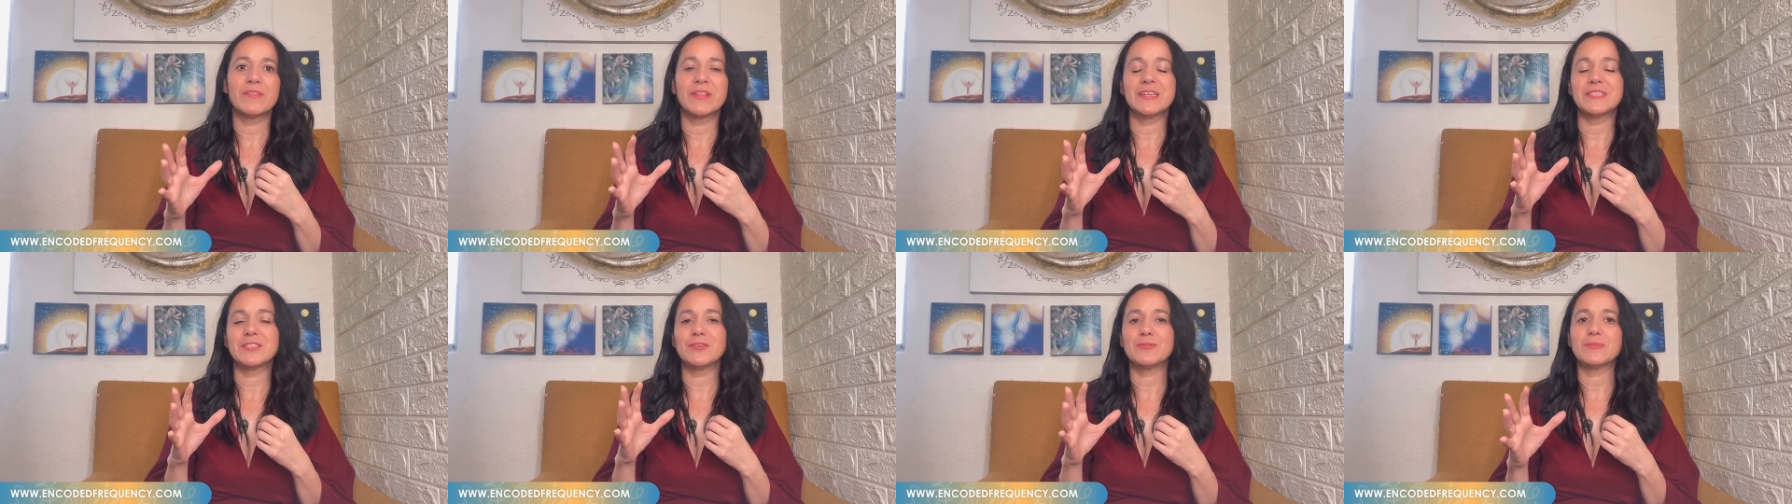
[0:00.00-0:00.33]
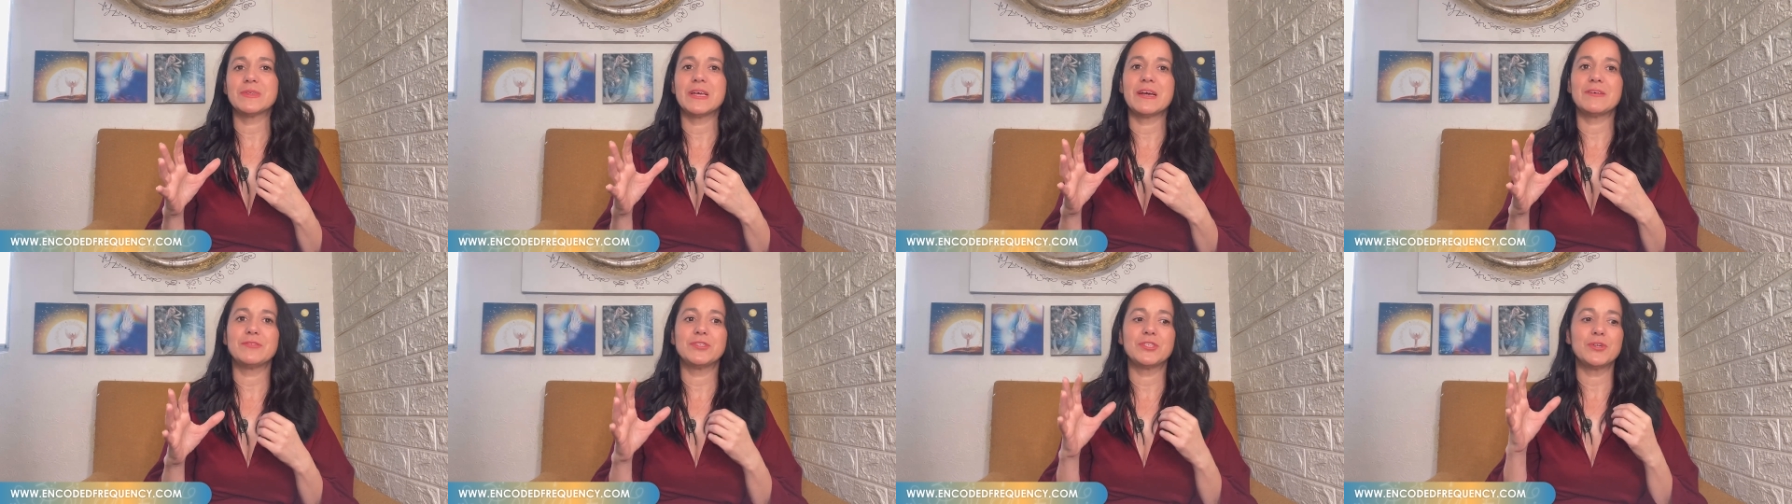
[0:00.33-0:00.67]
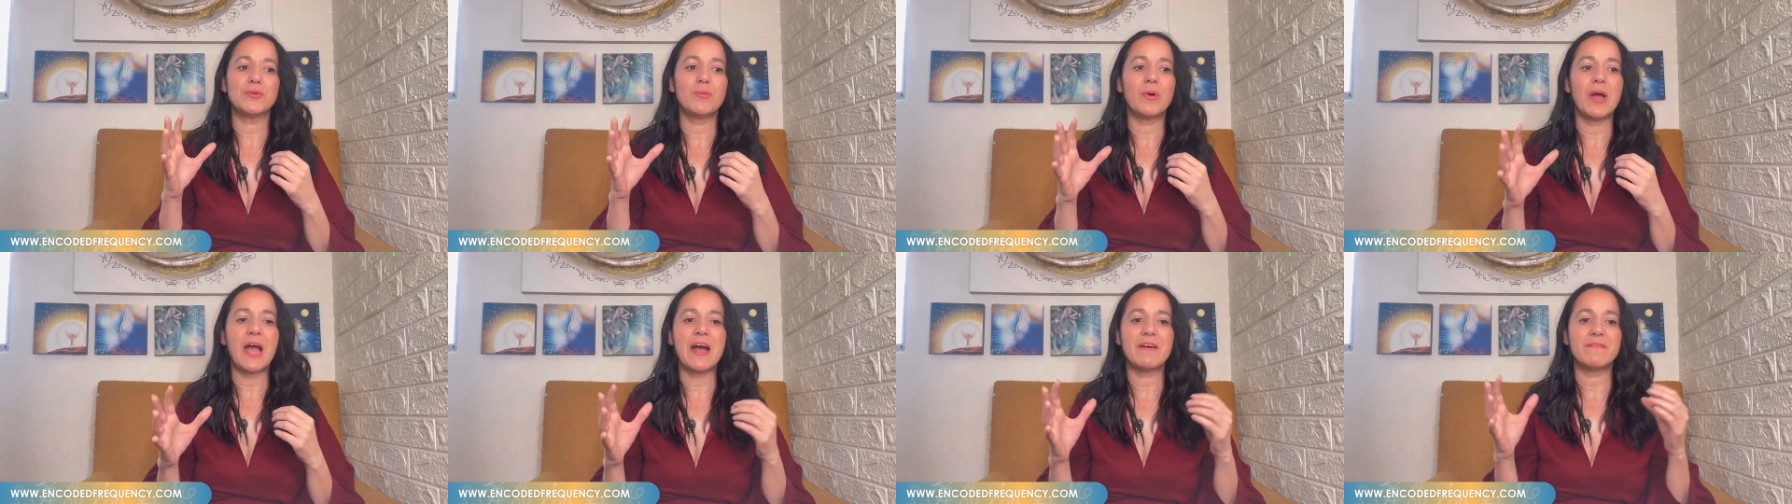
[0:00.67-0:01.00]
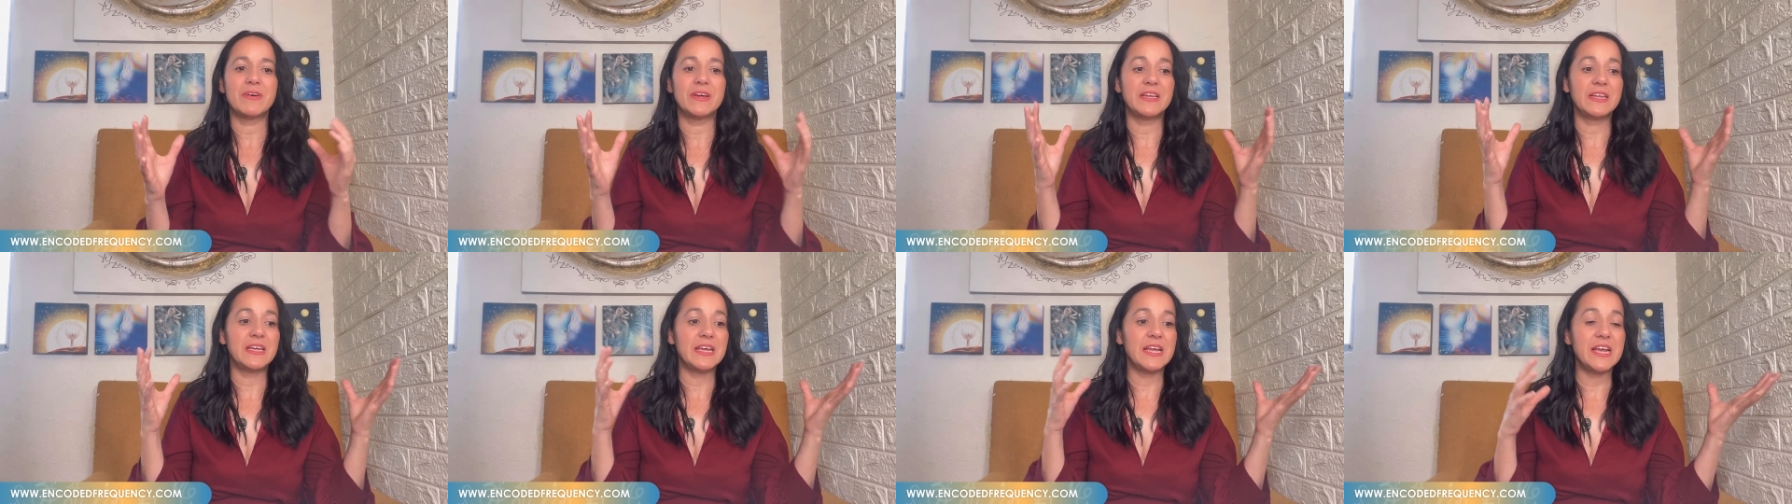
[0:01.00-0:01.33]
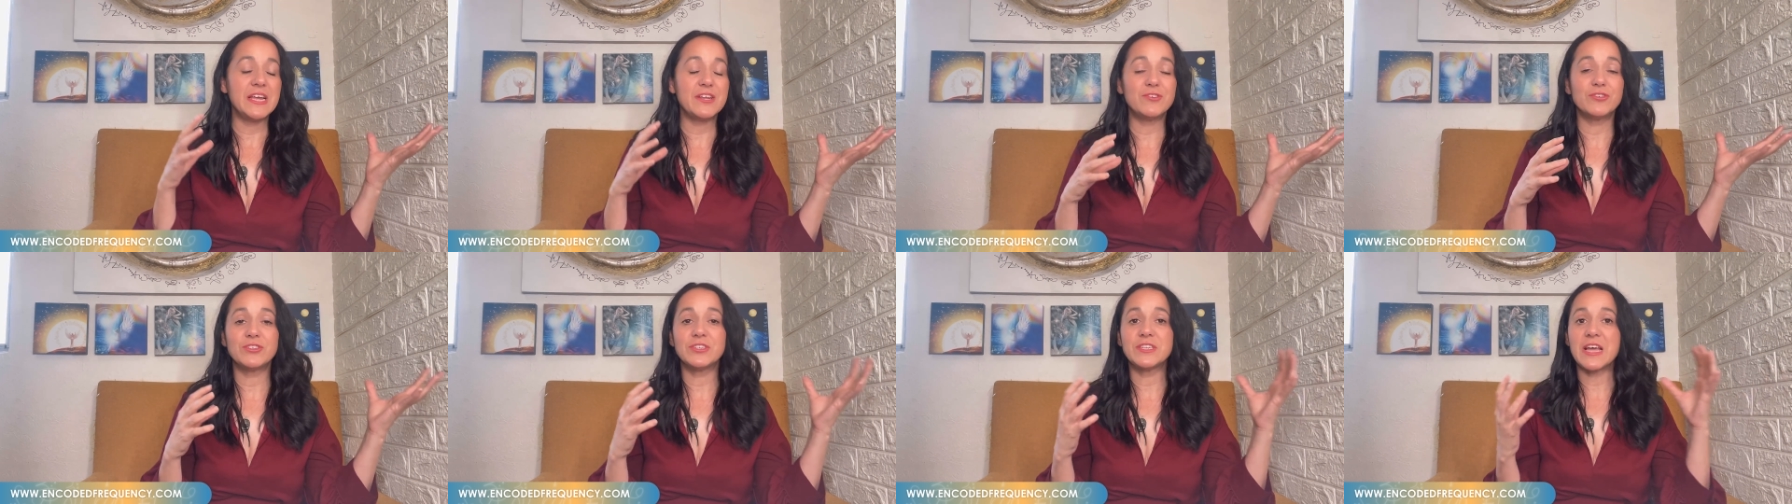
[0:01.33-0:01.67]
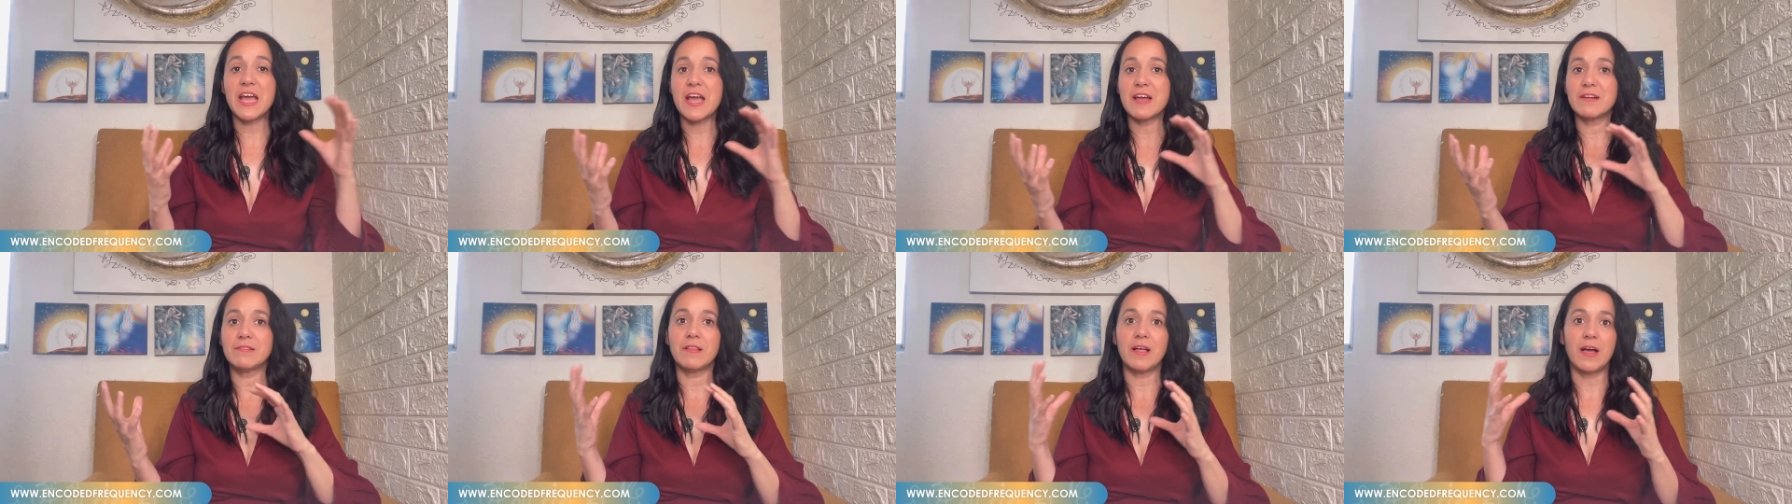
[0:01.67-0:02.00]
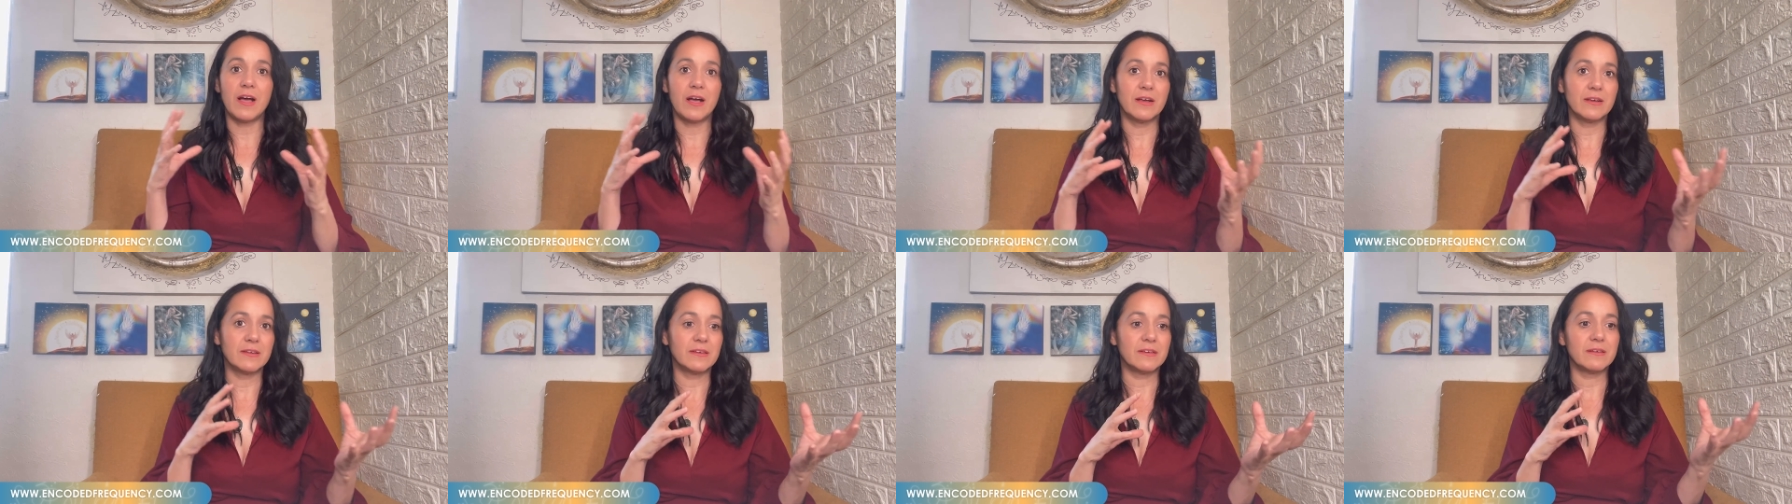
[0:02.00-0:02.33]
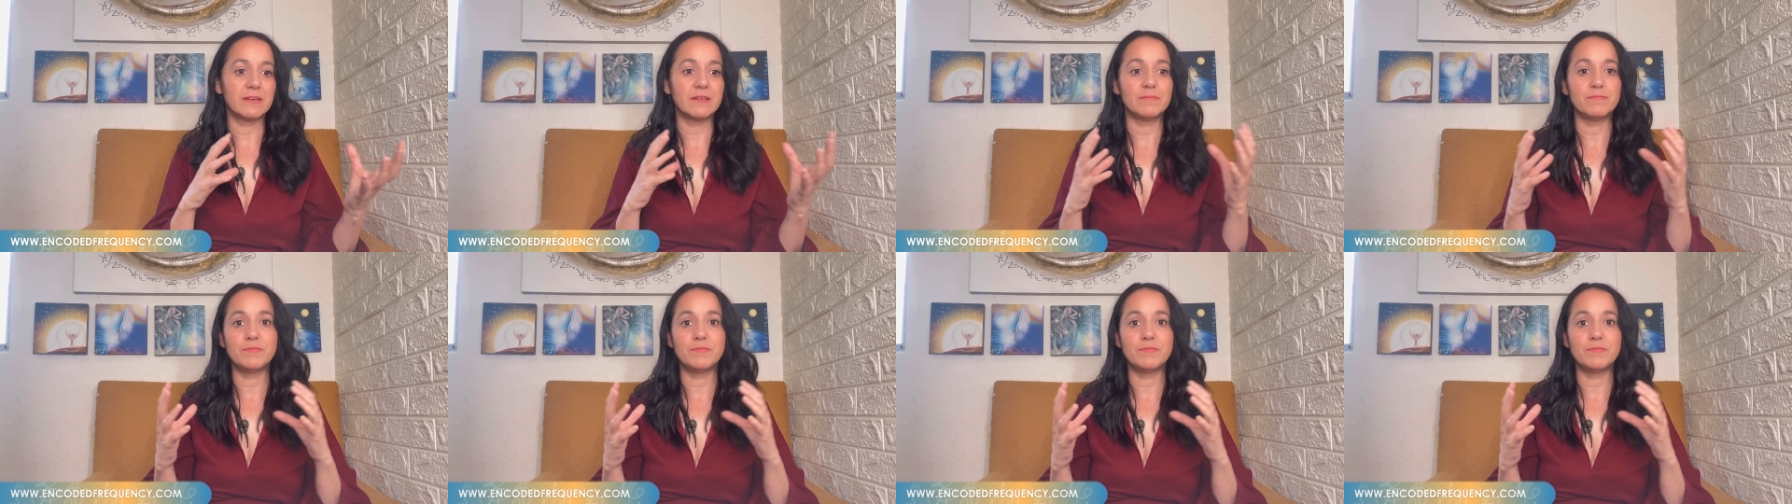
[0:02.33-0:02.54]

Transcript: that sometimes you have an inner dialogue